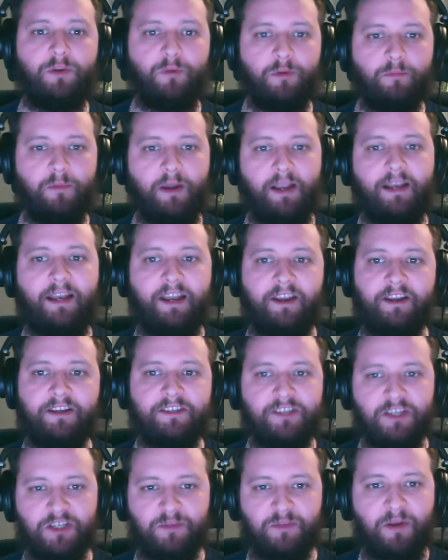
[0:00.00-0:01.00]
with my
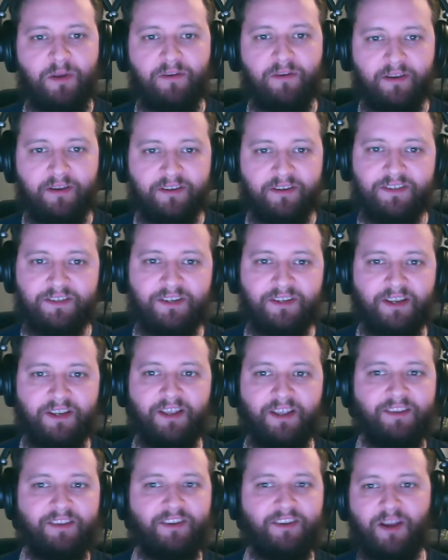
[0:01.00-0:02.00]
Linux experience
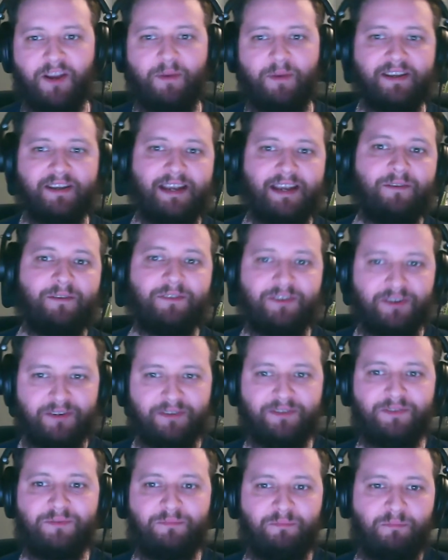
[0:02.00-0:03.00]
that I went out
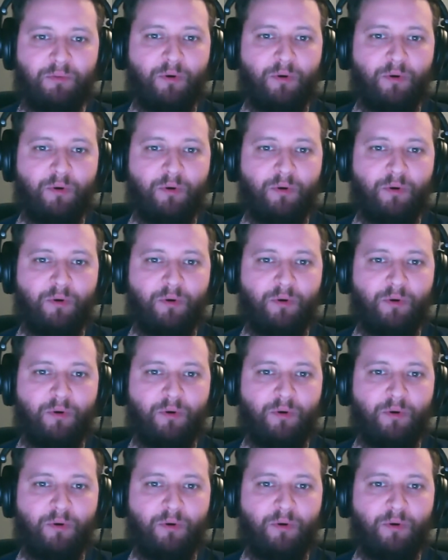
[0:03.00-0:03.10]
and